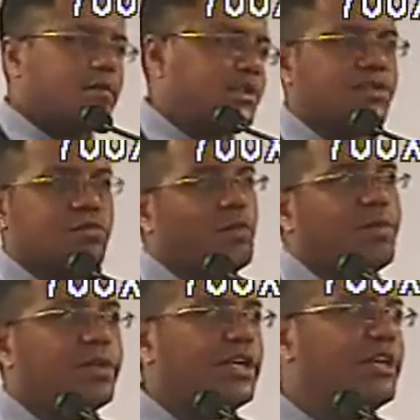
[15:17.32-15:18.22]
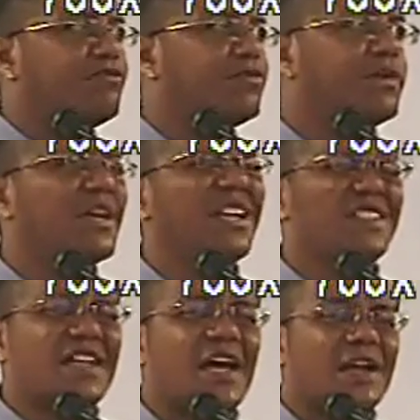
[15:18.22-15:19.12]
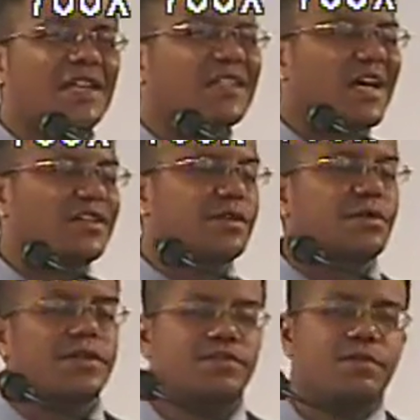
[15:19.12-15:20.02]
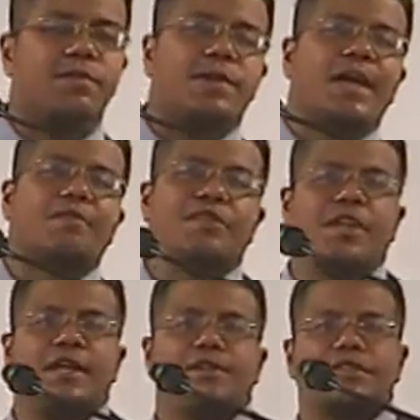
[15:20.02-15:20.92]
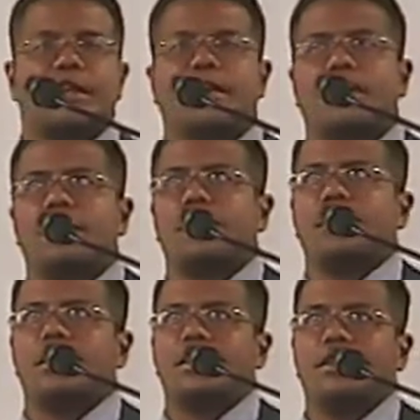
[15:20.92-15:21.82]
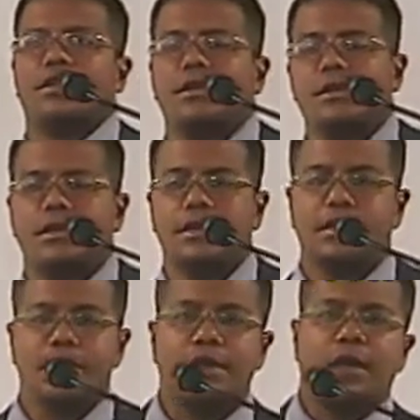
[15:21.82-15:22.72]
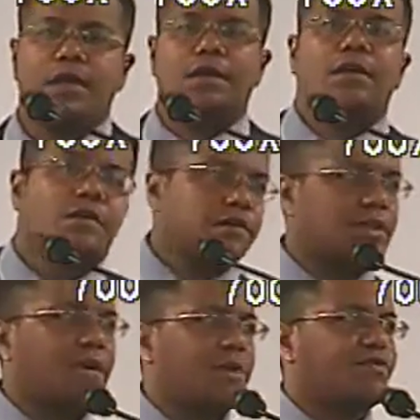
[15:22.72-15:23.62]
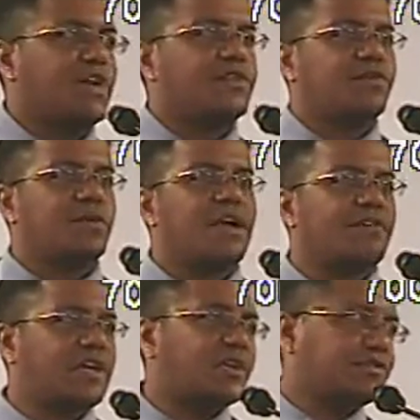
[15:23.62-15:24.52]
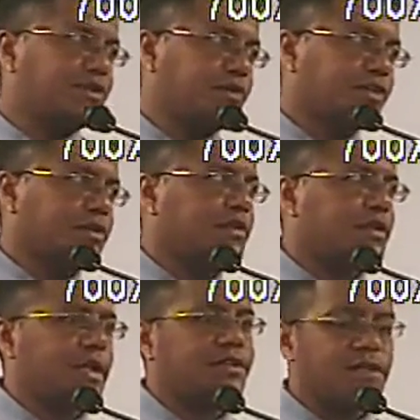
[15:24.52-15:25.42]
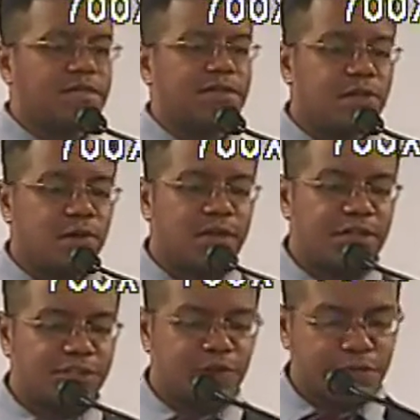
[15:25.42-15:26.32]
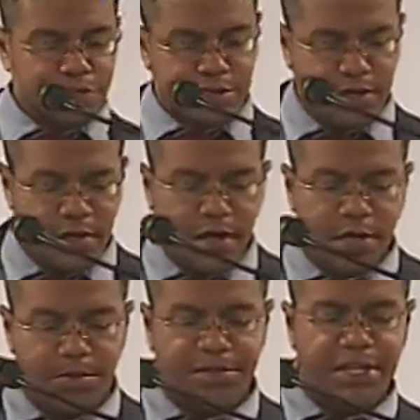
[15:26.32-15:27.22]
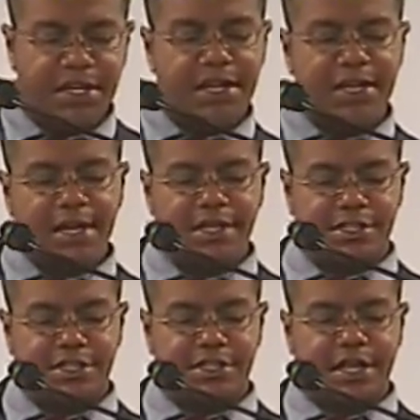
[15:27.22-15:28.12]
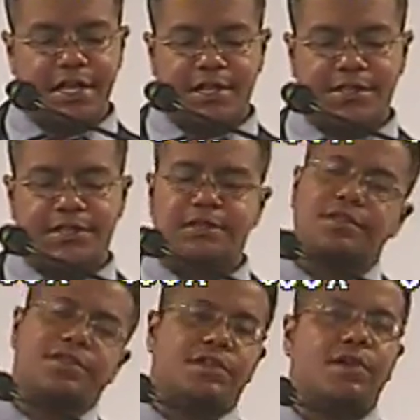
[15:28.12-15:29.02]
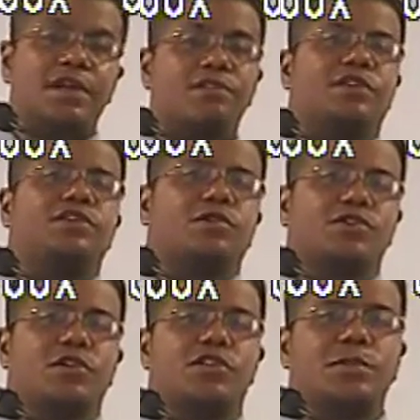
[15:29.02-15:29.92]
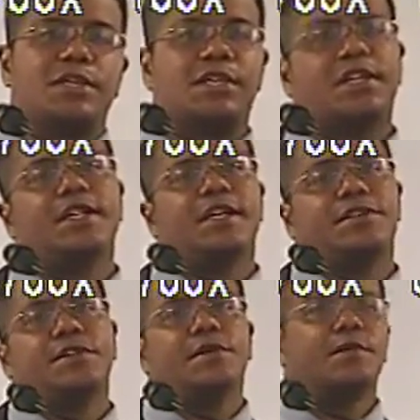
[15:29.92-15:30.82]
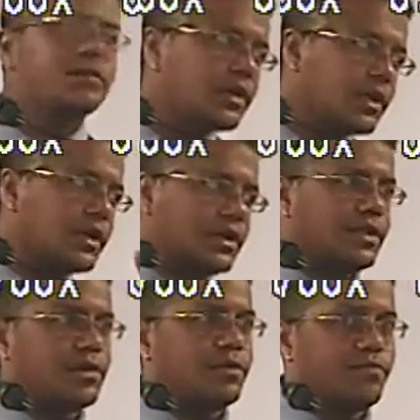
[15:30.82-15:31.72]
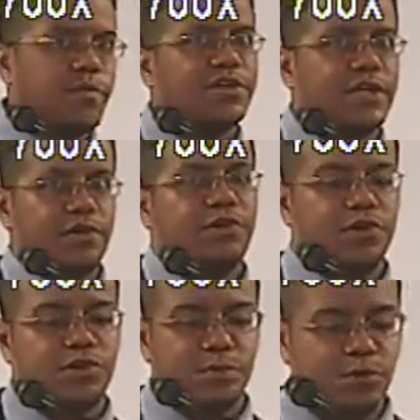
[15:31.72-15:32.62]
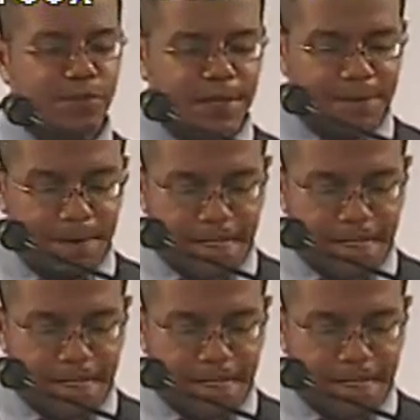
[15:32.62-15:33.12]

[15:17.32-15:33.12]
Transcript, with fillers: This is what we believe. It's kind of it's kind of similar to what we have today. It's like our uh, statement of faith that we have a constitution as as an organized church, but they did it not just as their individual church, but they did it as their their particular church movement.